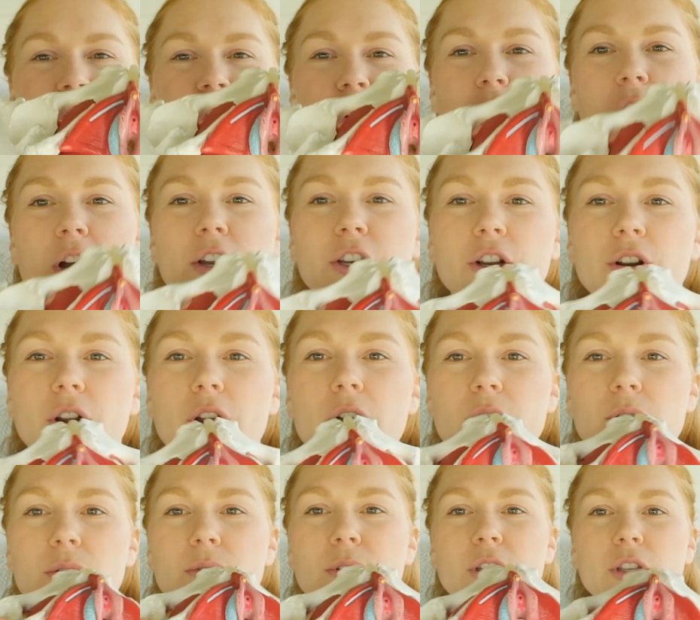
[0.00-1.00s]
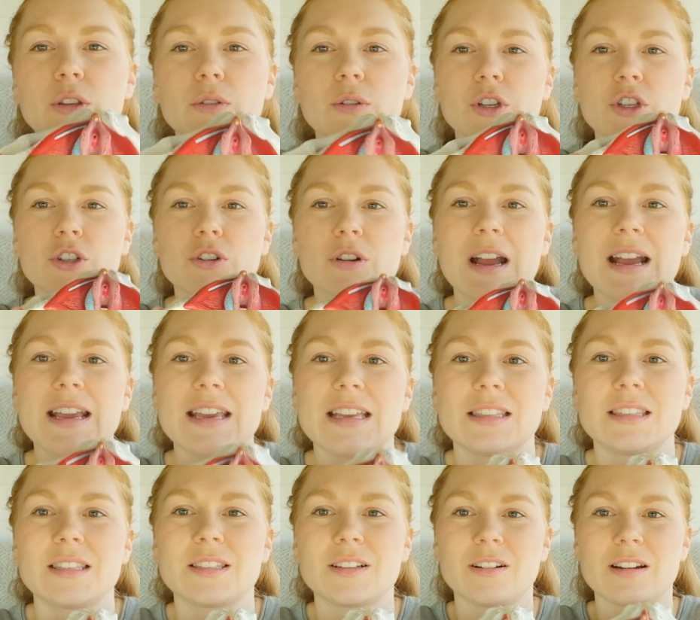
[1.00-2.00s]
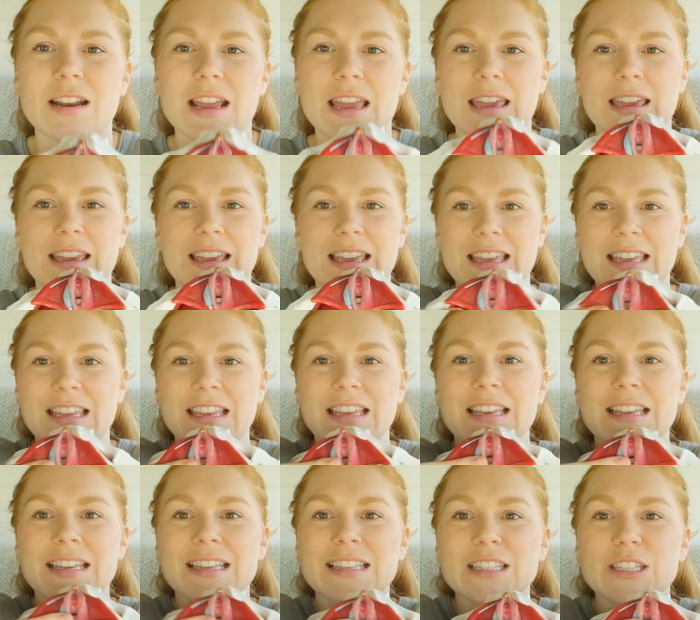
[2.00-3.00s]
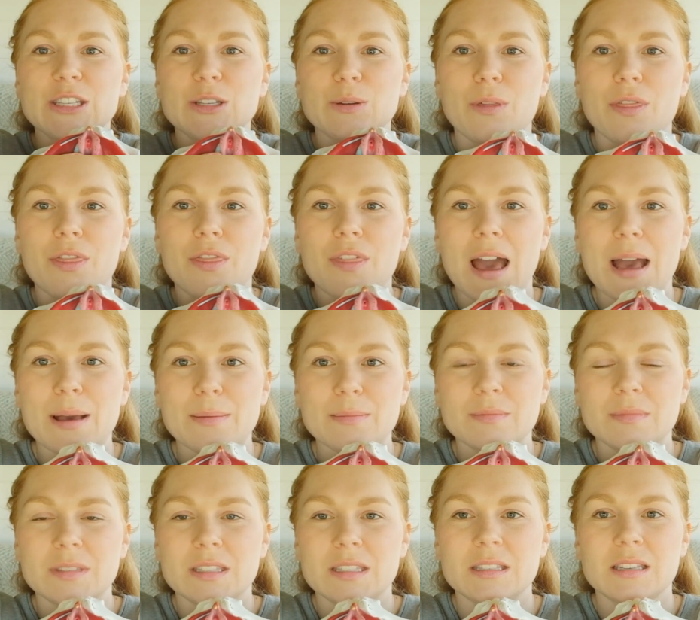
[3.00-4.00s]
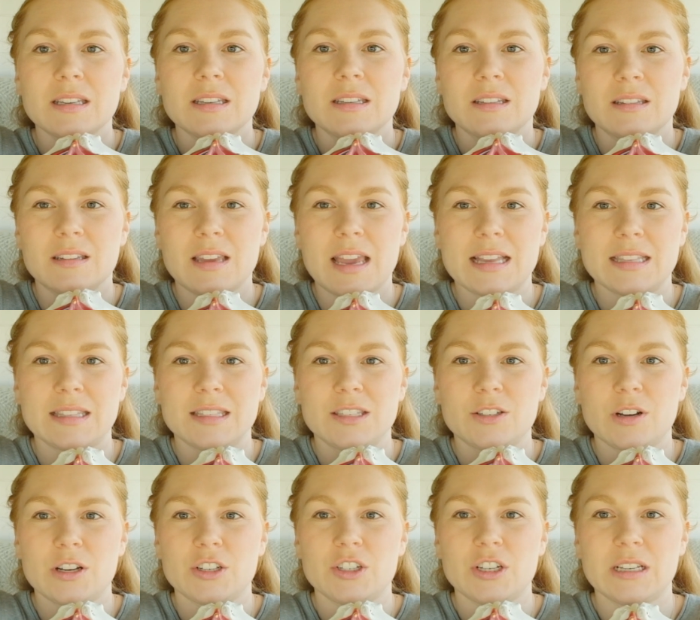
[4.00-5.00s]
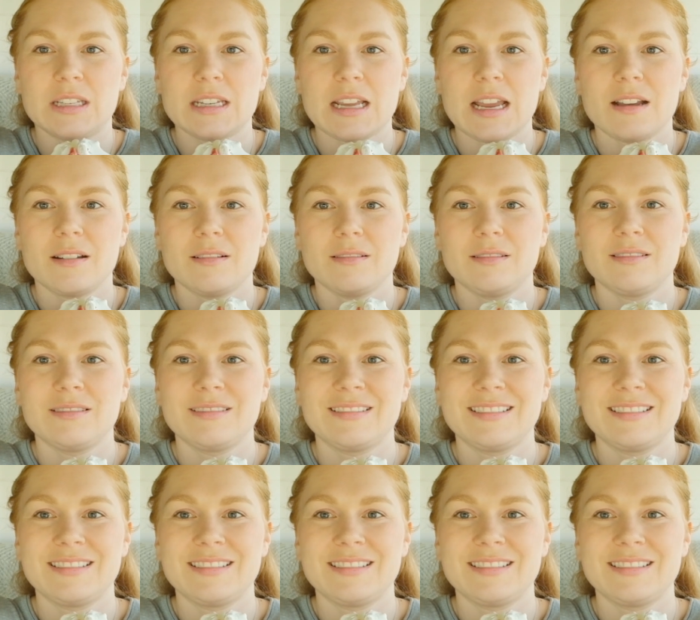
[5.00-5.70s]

you're on your own, you could try inserting two thumbs and stretching down.